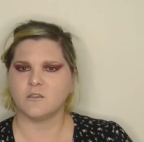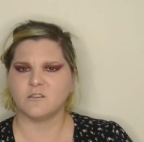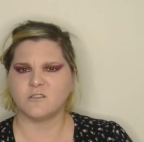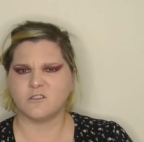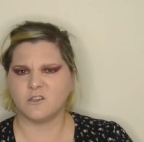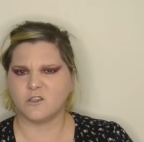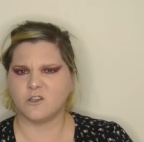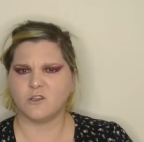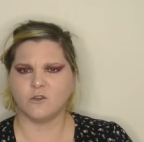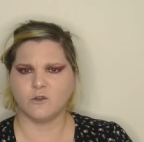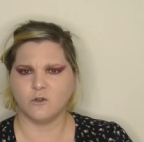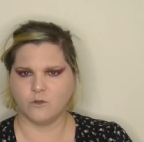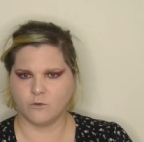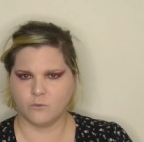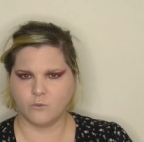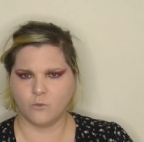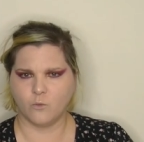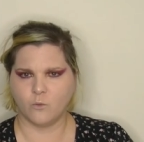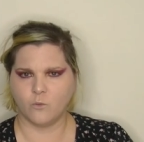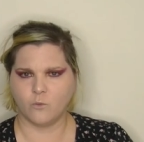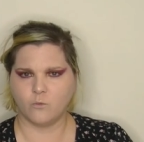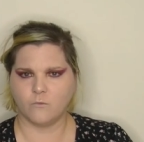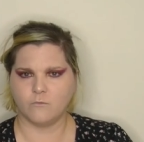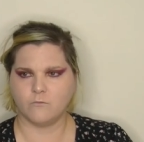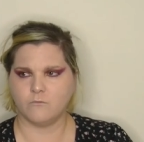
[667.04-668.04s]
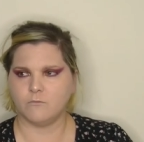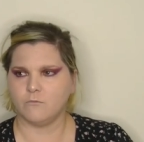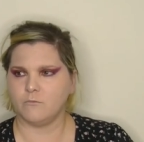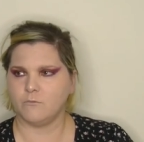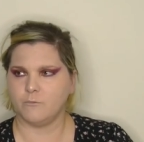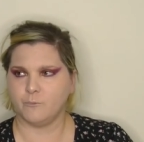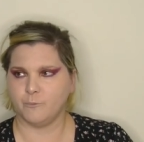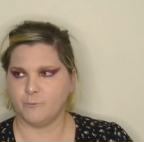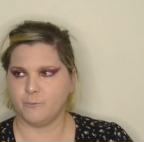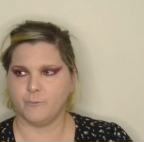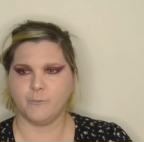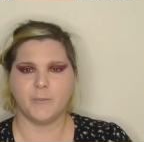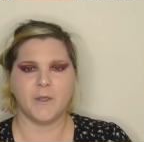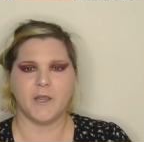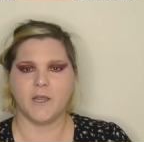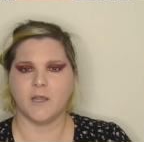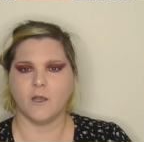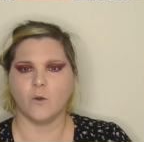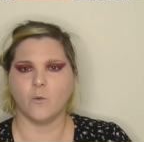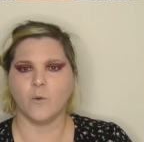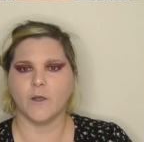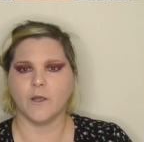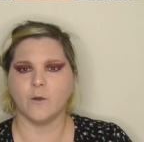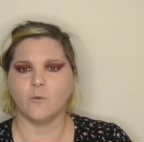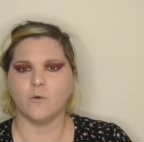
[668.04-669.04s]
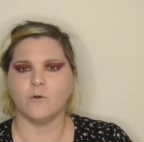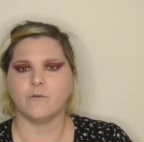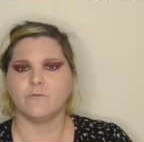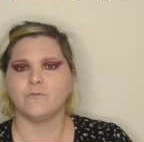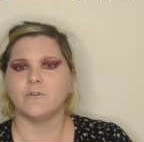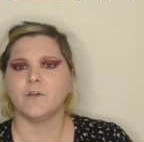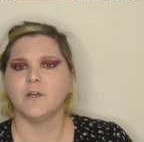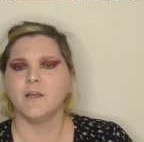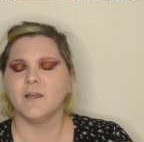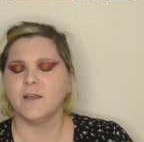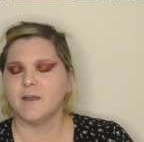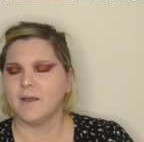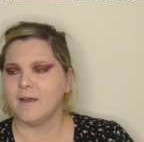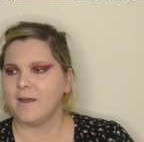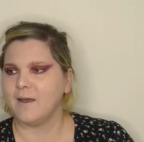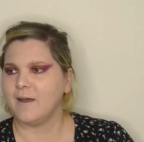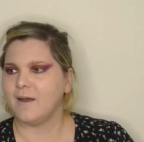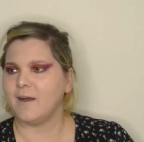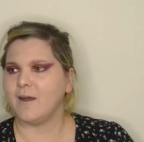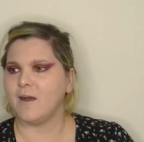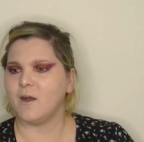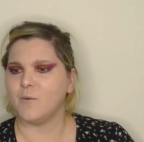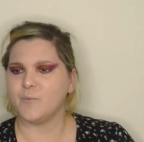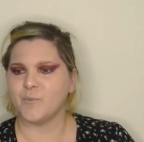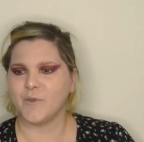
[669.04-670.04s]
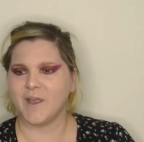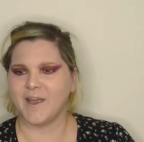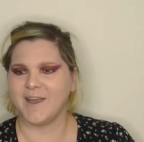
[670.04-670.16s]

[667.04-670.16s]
to cure being a werewolf. Um,